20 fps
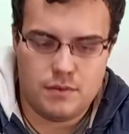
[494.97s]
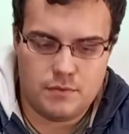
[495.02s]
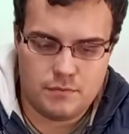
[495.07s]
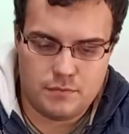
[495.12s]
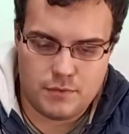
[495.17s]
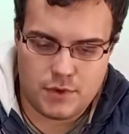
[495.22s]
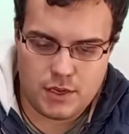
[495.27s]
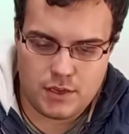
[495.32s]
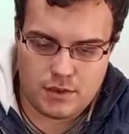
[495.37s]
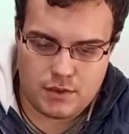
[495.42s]

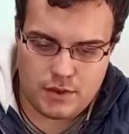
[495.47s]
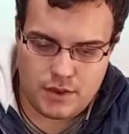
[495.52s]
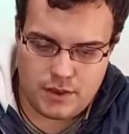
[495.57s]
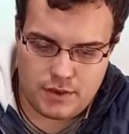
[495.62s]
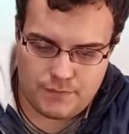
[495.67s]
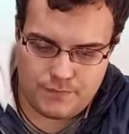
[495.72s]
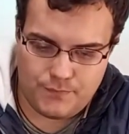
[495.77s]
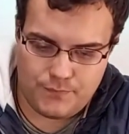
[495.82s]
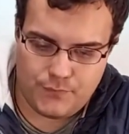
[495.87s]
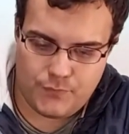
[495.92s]
But
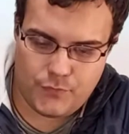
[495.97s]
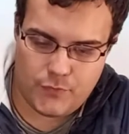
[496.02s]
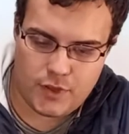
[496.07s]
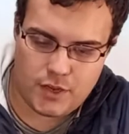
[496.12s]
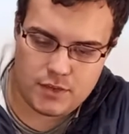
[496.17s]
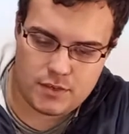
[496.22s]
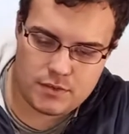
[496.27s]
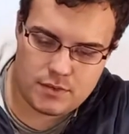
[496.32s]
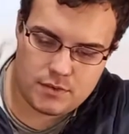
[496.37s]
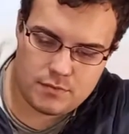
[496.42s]
yeah,
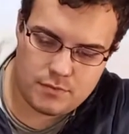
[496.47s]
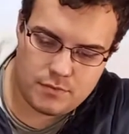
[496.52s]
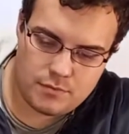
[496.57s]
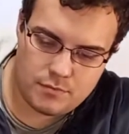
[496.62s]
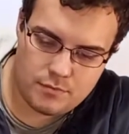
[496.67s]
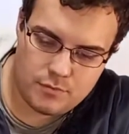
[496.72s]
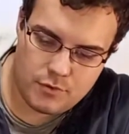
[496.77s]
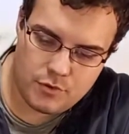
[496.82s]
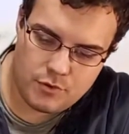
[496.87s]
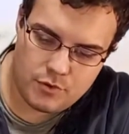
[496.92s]
let's
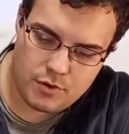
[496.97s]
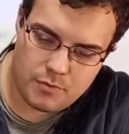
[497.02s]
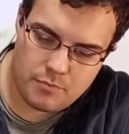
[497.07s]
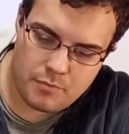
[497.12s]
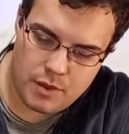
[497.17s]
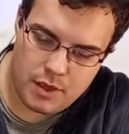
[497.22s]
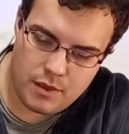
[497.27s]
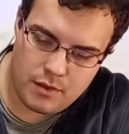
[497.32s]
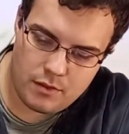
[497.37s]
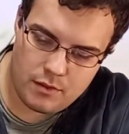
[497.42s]
do the
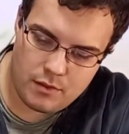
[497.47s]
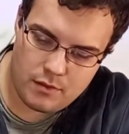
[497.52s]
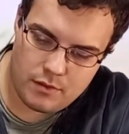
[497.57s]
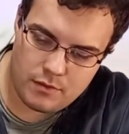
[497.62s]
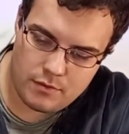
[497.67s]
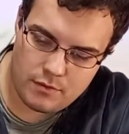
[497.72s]
peel.